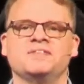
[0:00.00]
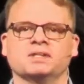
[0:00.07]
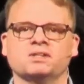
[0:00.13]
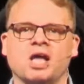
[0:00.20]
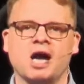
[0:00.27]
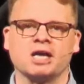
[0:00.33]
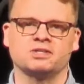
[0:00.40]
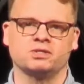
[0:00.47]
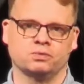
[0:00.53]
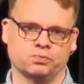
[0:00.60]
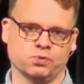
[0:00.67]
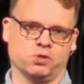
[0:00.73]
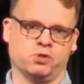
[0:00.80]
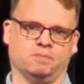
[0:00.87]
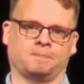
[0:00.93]
the locked
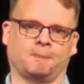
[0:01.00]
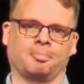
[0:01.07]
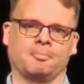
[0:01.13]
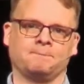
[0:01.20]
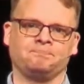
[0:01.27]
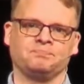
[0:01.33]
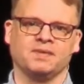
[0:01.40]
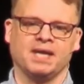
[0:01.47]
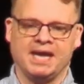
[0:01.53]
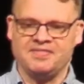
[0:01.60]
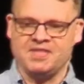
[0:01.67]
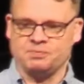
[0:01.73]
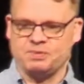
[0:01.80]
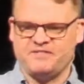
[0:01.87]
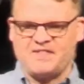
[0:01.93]
room. And
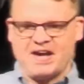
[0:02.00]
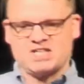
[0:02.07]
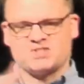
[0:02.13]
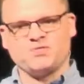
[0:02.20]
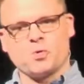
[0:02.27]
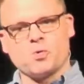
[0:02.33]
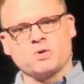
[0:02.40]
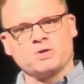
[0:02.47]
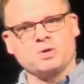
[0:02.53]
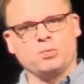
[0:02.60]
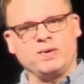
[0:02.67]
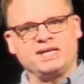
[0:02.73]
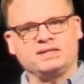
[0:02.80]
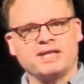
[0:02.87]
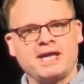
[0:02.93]
then we fast forward a
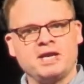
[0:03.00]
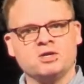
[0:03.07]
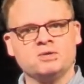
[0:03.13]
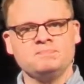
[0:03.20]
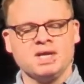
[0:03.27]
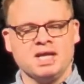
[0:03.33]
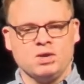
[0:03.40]
week later